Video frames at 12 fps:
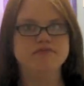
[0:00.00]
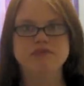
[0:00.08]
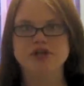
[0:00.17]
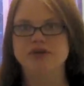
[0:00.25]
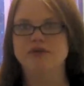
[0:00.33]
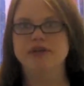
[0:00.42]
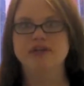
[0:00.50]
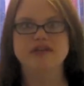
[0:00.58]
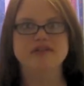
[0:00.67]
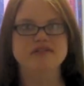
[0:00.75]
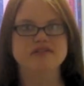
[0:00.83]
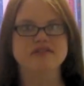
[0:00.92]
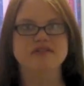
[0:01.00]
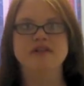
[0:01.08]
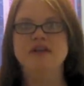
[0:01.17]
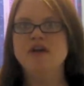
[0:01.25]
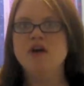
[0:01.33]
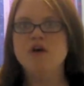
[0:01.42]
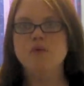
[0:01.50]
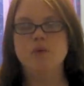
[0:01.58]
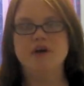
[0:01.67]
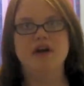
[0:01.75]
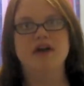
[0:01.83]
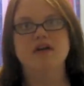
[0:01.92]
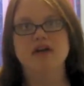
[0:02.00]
you know, hills and whatnot,